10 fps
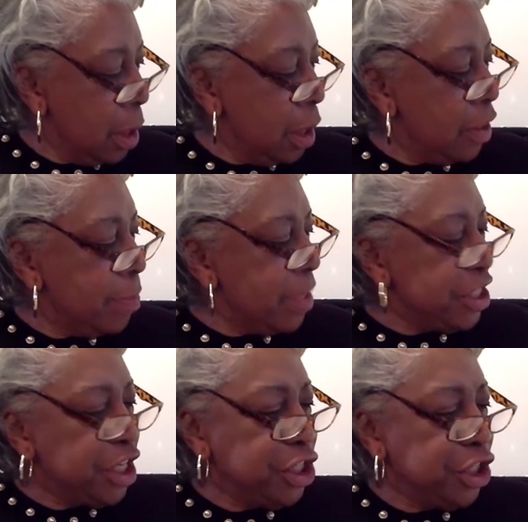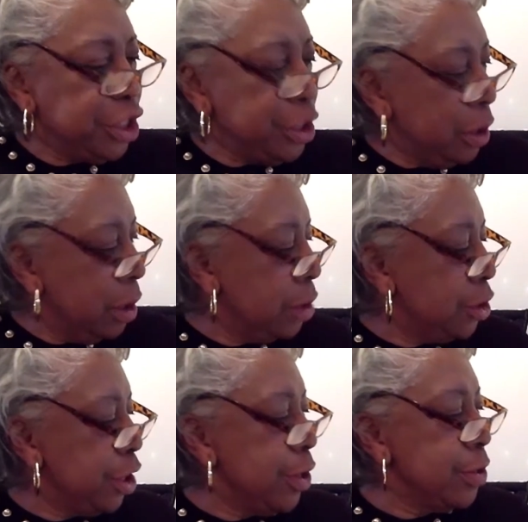The magician
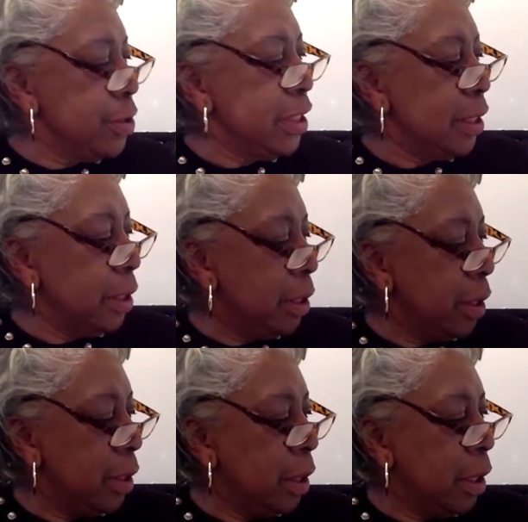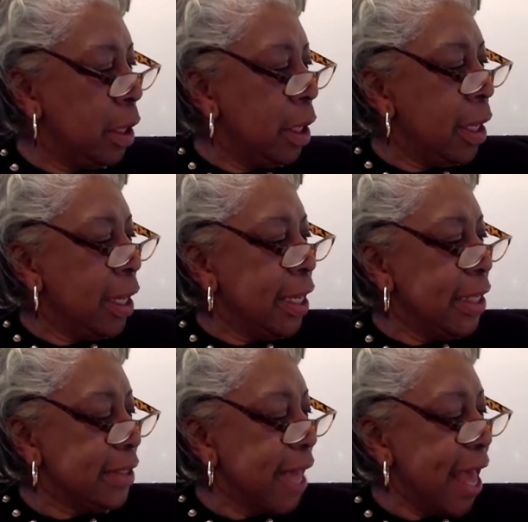turned
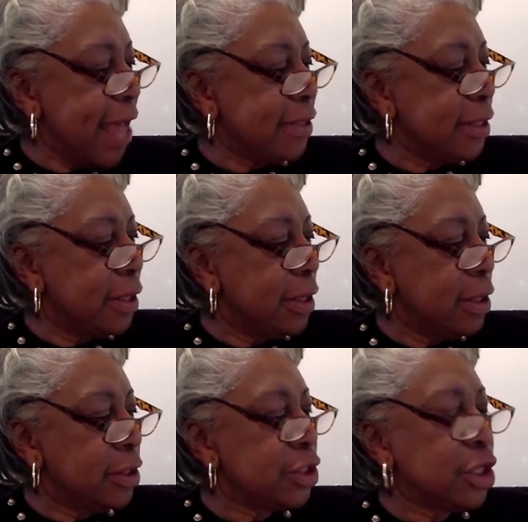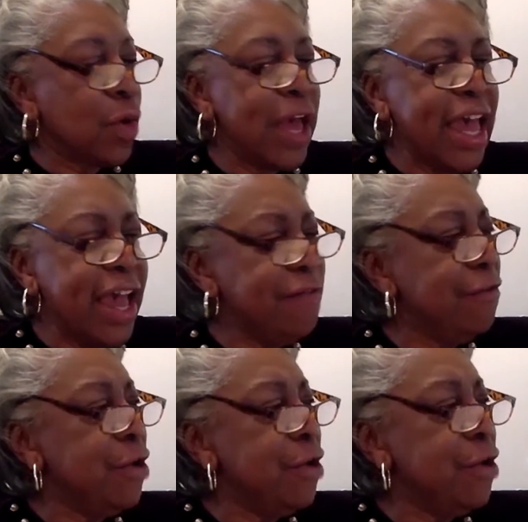his hat. so
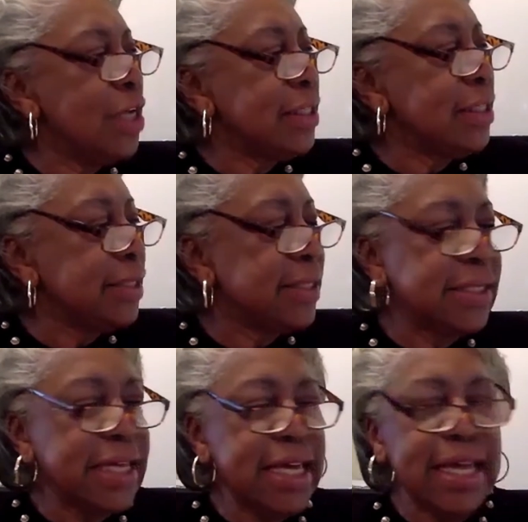everyone could see